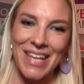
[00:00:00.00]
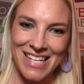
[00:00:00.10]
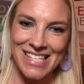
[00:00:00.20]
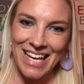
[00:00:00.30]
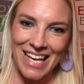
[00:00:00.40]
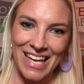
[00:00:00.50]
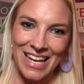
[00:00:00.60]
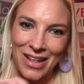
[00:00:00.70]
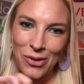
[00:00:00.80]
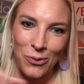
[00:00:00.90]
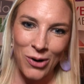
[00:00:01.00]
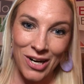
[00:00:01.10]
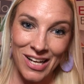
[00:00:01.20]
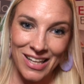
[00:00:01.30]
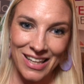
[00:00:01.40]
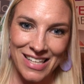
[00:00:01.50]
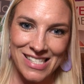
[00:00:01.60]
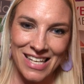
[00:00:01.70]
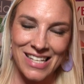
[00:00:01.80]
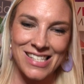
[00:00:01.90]
is in the word
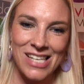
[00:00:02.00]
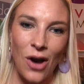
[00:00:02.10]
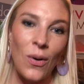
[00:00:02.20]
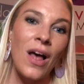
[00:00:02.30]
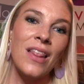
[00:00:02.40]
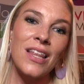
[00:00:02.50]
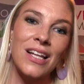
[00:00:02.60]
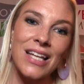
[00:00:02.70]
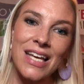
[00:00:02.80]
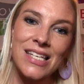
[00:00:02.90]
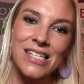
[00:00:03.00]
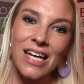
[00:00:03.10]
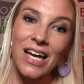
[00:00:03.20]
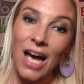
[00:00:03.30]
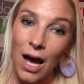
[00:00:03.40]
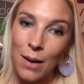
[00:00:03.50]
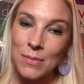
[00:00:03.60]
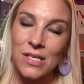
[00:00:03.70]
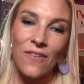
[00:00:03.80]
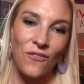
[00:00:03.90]
listen. So the list
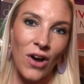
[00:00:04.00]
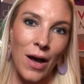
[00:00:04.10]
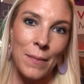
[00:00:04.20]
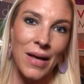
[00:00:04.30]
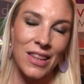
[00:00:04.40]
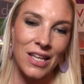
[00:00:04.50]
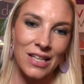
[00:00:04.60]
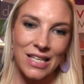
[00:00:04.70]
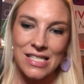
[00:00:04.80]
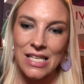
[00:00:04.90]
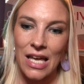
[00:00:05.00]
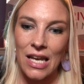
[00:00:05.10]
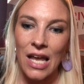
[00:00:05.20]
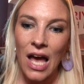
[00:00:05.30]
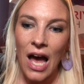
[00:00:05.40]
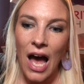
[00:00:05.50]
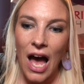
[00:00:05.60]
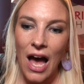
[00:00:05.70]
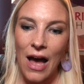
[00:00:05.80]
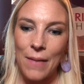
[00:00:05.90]
comes from the listen.
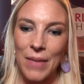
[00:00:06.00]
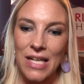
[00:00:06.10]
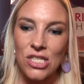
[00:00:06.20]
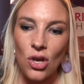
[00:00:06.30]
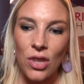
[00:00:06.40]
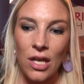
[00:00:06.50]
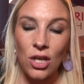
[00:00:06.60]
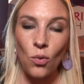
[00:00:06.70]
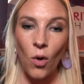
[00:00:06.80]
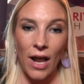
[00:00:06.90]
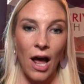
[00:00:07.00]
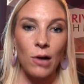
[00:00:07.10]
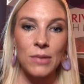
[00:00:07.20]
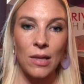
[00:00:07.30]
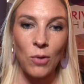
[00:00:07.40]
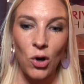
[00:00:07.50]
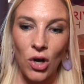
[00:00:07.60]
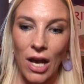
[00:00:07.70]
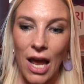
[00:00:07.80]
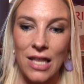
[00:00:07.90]
And so then you want to help them
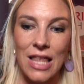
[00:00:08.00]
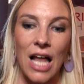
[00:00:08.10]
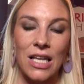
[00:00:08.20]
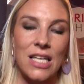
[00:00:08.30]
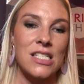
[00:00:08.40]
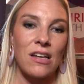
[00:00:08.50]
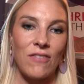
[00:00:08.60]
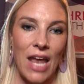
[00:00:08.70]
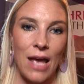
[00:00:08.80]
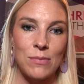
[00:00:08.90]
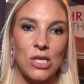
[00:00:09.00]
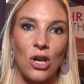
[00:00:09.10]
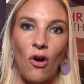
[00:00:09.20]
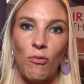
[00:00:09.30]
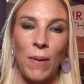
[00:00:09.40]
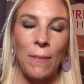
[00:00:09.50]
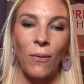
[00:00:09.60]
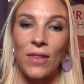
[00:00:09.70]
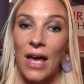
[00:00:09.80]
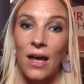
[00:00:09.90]
create that list of names, you know, of
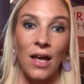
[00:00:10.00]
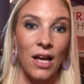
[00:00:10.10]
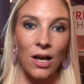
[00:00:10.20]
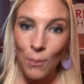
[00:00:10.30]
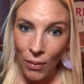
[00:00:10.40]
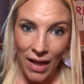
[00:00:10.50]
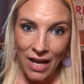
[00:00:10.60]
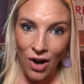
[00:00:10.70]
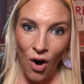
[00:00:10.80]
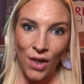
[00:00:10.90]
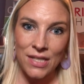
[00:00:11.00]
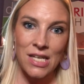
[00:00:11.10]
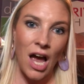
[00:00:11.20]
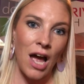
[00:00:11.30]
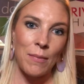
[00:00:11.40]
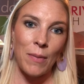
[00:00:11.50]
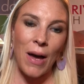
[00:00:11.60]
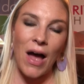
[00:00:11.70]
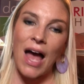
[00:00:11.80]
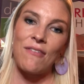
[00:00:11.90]
people that complain all the time
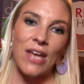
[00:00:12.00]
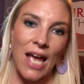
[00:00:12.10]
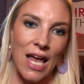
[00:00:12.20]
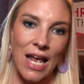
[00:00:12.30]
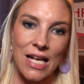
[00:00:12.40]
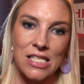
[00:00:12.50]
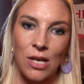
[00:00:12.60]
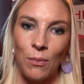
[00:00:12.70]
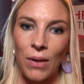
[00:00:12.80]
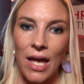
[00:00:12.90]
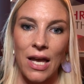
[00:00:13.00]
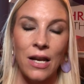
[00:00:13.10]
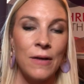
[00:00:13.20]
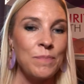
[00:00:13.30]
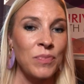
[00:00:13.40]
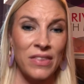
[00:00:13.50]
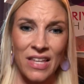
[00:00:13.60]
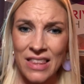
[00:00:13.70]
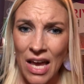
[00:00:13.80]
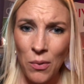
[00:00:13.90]
about having headaches, complain
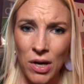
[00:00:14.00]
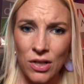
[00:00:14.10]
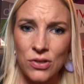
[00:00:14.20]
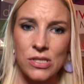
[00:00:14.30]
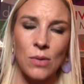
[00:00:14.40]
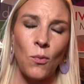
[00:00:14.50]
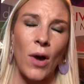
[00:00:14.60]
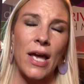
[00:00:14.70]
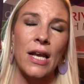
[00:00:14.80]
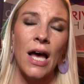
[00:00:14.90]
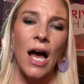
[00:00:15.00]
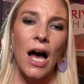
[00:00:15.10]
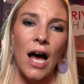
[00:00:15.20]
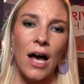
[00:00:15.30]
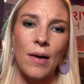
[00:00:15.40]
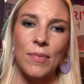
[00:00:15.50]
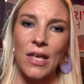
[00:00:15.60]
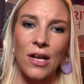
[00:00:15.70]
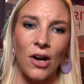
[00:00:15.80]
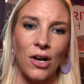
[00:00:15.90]
that they want to lose some weight,
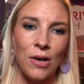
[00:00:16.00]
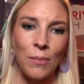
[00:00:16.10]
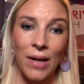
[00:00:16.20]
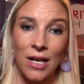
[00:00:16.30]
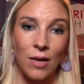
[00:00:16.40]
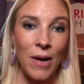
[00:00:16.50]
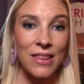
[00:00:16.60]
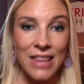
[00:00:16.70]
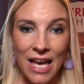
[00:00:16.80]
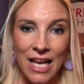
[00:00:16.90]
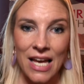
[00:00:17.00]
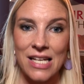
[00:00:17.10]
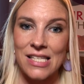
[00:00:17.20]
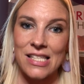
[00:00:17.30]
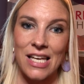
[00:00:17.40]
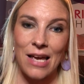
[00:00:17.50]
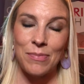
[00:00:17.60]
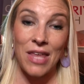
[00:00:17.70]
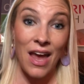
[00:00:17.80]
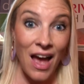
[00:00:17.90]
that are complaining about they can't
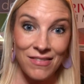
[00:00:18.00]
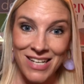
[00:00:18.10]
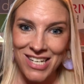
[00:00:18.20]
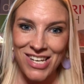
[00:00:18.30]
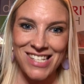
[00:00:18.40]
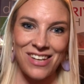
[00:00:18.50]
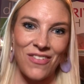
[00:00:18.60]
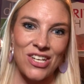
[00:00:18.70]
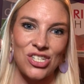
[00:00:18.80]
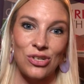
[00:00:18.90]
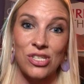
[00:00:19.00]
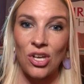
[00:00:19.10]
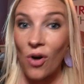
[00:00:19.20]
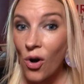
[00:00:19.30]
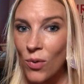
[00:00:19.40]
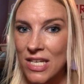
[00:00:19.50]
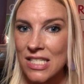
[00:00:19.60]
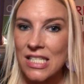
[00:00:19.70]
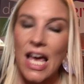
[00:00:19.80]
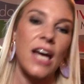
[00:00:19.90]
sleep, they have digestive issues, they're always
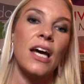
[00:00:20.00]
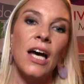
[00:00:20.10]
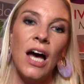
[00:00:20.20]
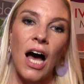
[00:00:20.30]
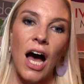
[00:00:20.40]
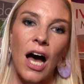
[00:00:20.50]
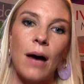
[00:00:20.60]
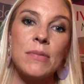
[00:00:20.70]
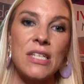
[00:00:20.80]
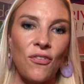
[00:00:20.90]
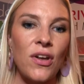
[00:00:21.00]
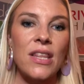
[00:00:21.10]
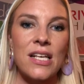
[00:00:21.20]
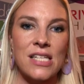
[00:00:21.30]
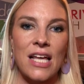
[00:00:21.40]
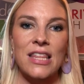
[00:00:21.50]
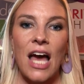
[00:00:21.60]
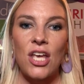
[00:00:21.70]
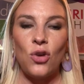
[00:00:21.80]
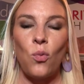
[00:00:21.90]
sick. different things like
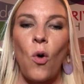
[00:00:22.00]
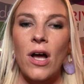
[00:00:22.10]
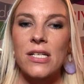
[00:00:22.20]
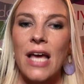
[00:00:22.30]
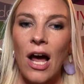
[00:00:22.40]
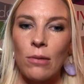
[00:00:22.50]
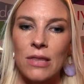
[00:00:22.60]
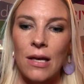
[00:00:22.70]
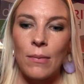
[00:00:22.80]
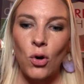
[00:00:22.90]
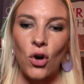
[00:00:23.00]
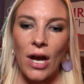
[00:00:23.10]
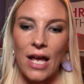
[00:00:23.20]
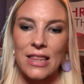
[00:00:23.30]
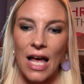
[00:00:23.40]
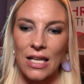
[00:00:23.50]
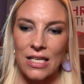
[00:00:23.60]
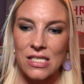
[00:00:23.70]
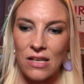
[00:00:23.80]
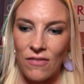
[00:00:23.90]
that. You want to help them create that
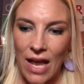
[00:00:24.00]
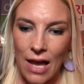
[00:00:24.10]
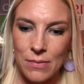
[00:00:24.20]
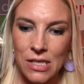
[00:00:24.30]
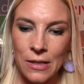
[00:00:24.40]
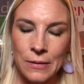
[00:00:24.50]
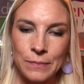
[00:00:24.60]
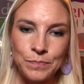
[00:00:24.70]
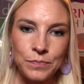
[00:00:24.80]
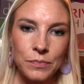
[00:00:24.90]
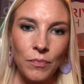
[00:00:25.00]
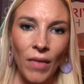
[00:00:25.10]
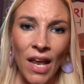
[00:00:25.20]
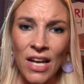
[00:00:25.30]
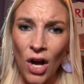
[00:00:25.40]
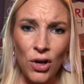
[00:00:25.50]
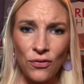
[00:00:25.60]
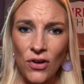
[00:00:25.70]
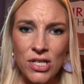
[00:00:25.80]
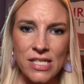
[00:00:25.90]
list of names. Now, your
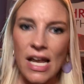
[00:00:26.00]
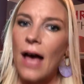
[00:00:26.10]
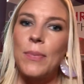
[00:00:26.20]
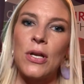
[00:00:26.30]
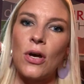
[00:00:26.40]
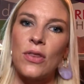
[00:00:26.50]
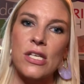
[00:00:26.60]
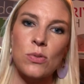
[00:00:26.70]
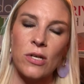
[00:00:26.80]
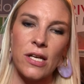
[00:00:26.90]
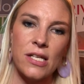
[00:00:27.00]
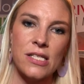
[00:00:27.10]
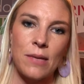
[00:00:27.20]
first step, this one can